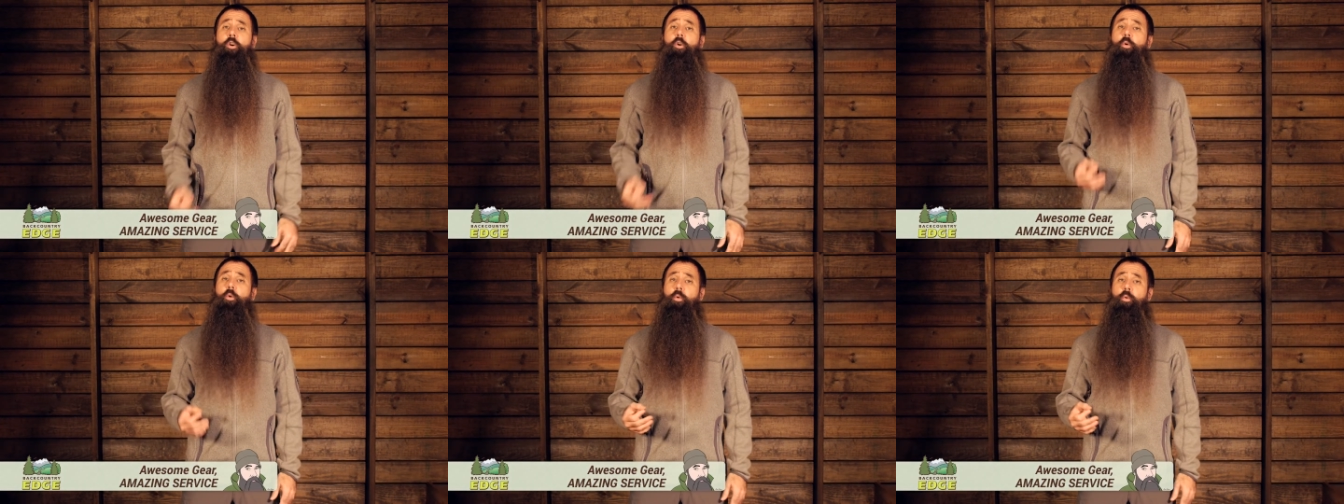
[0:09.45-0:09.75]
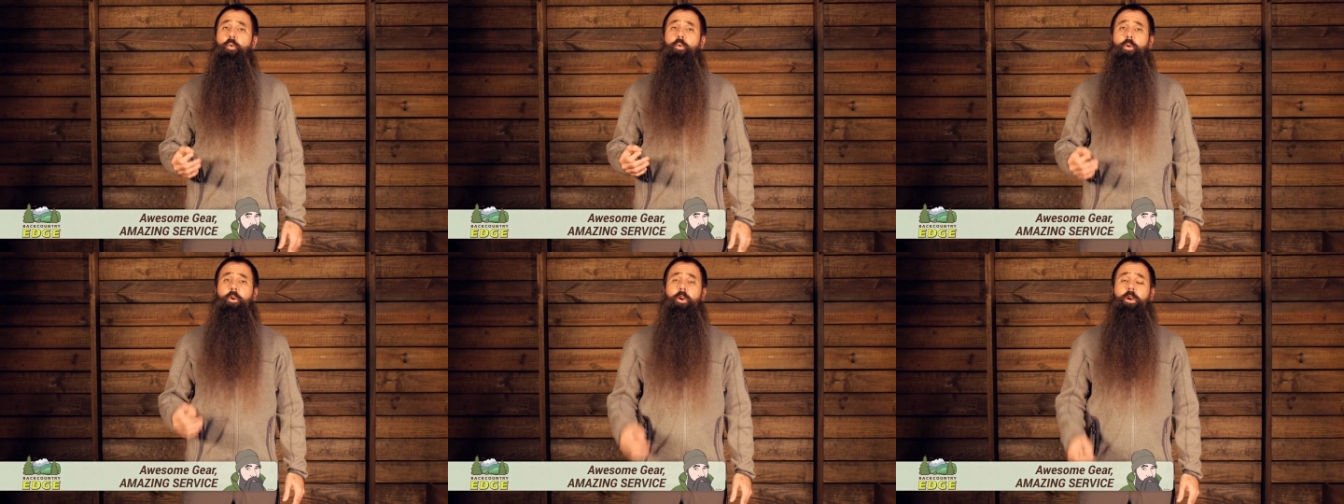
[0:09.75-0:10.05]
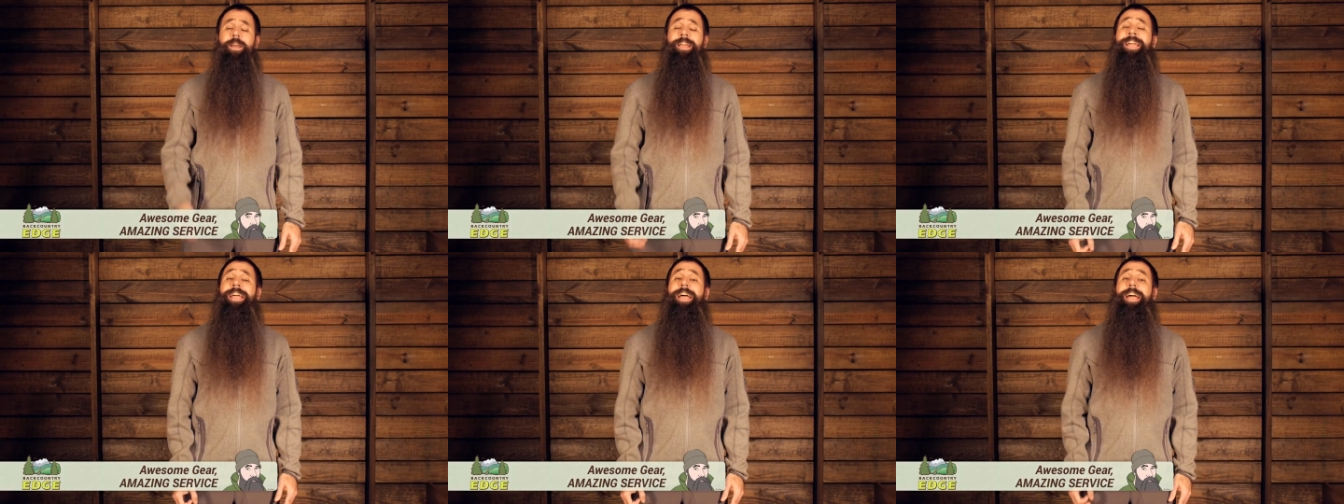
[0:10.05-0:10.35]

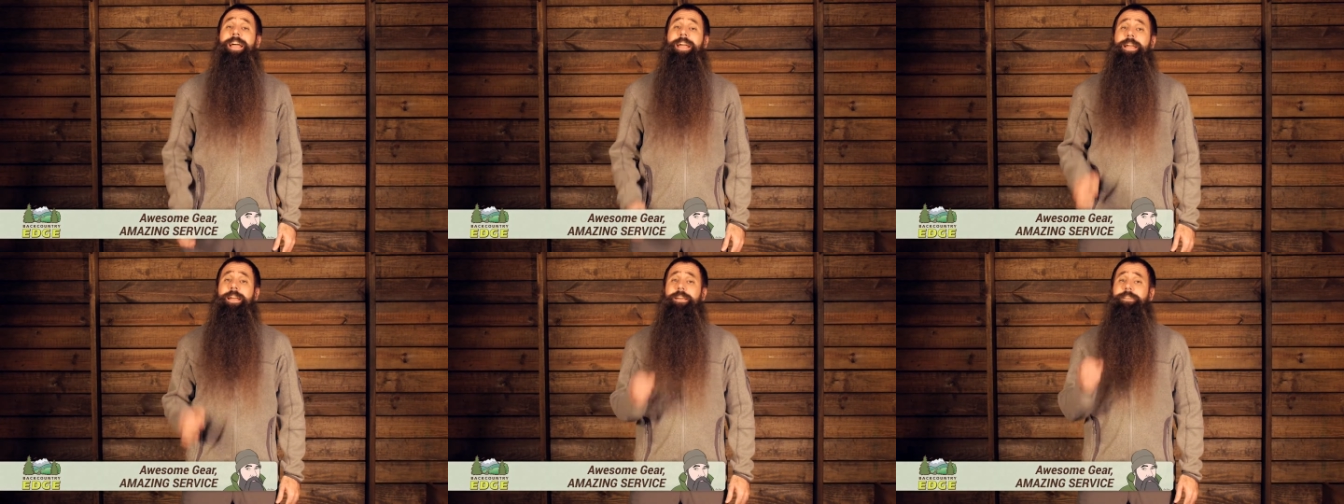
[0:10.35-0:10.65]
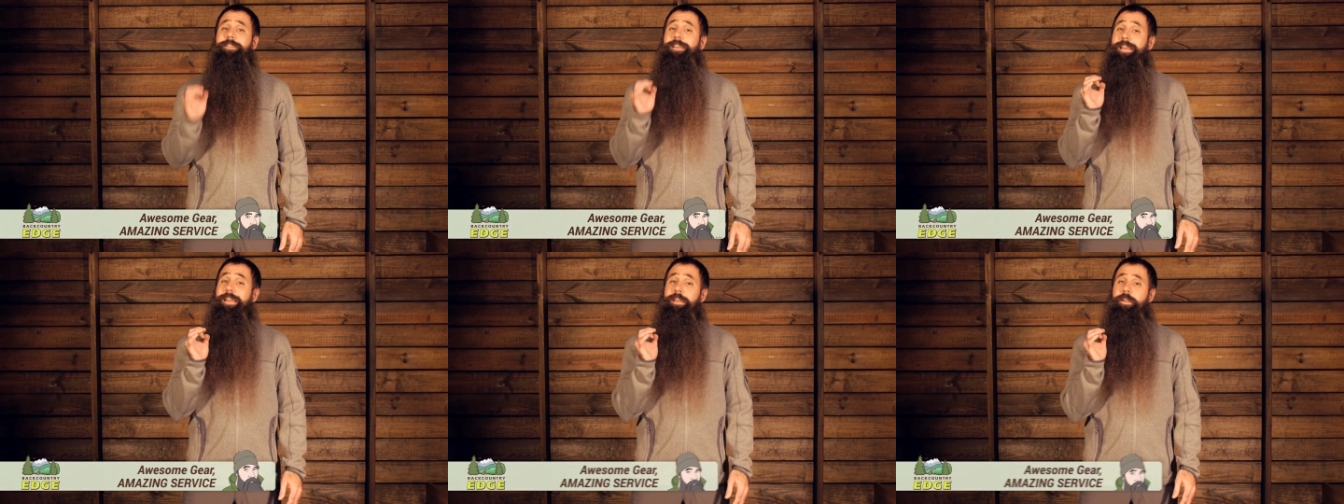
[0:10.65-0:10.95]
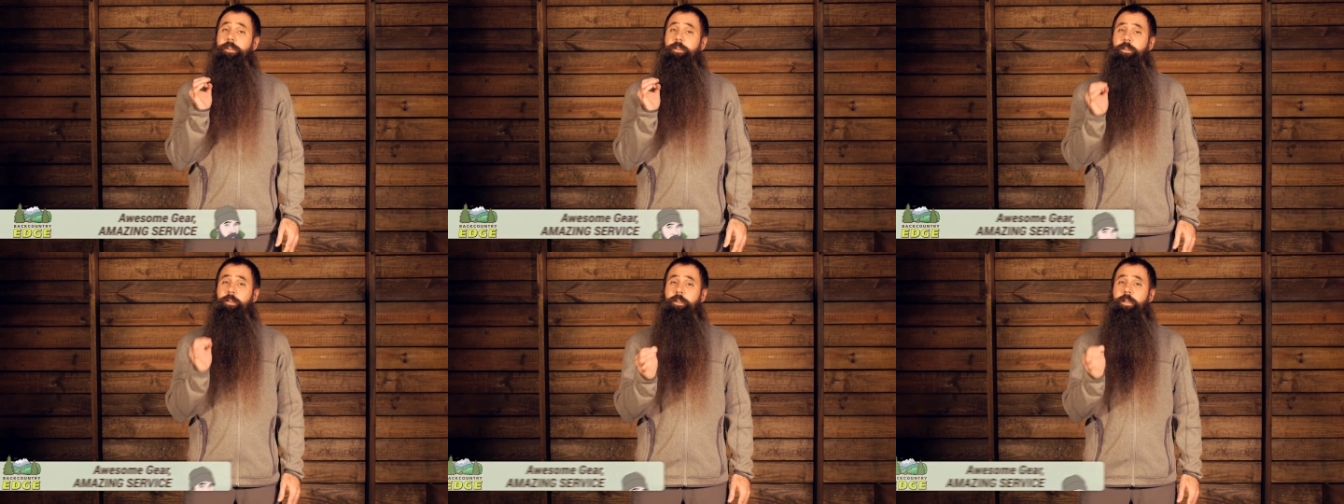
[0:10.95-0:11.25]
or as
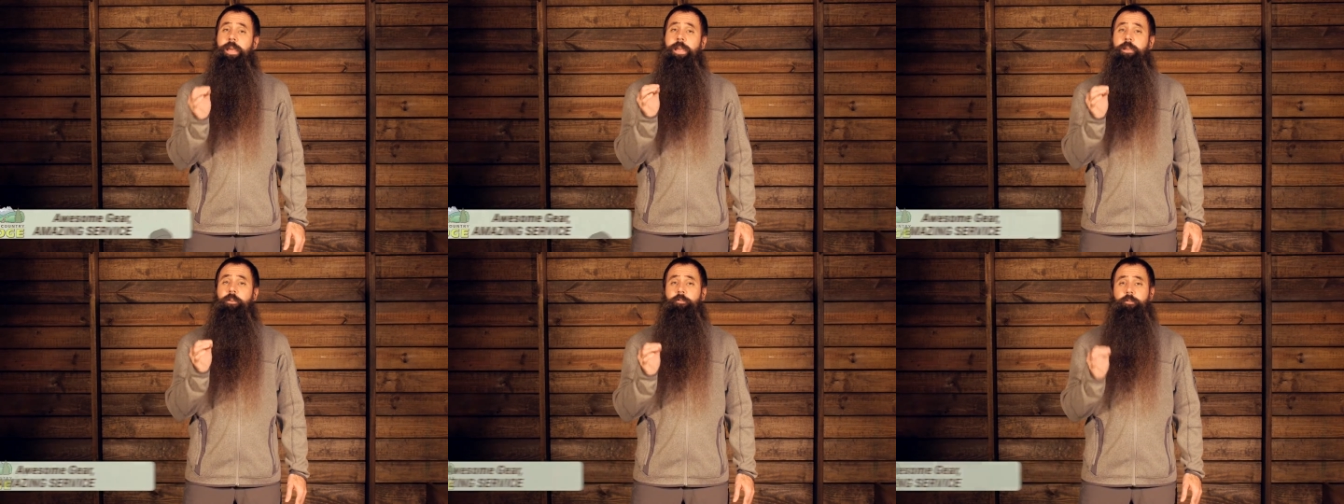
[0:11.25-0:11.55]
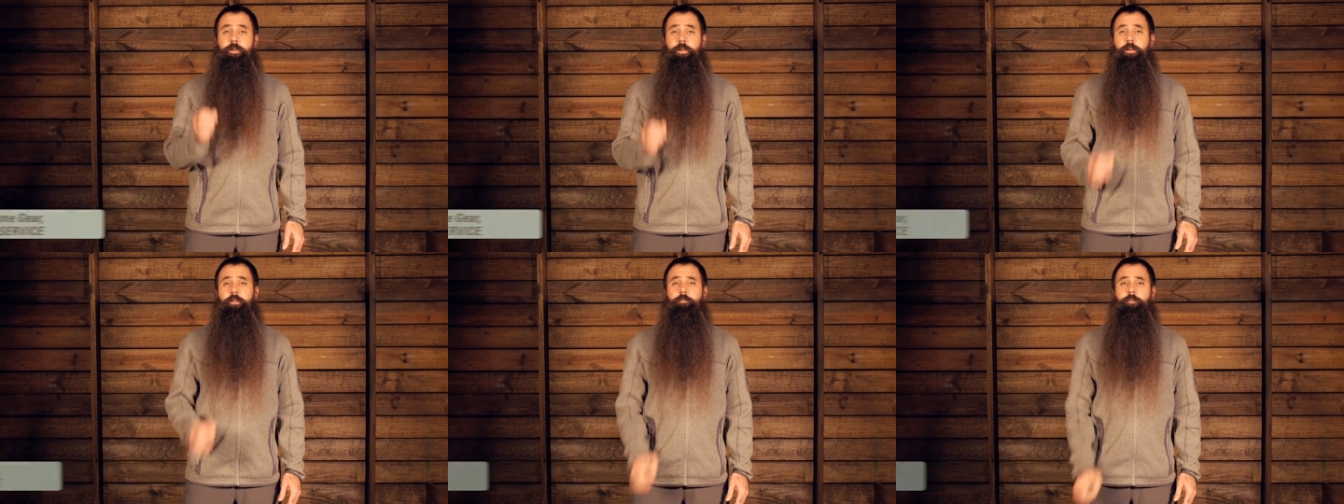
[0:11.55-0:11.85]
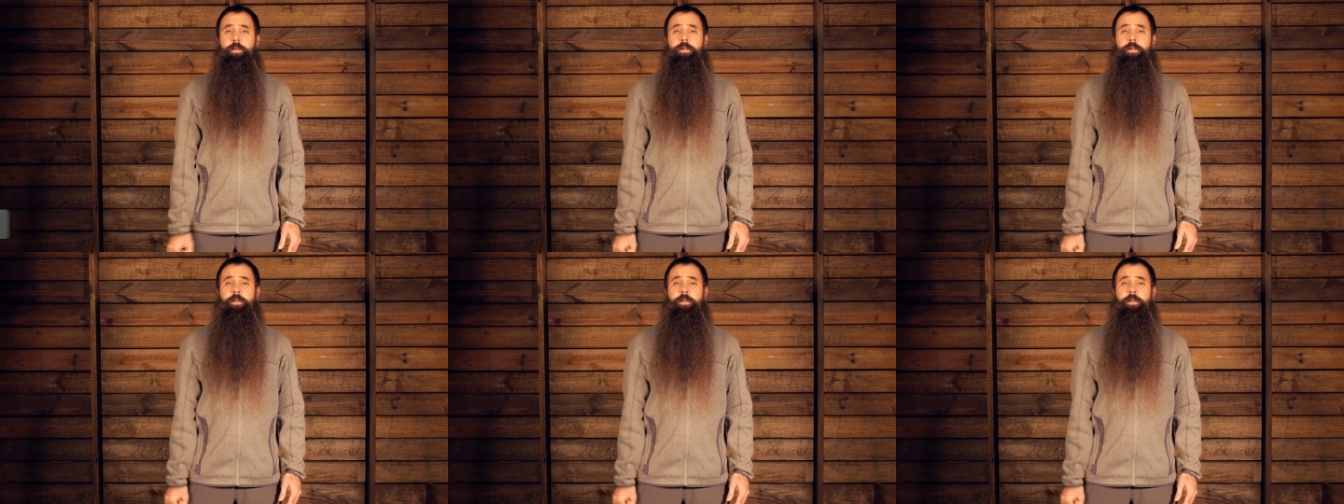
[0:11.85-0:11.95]
a layering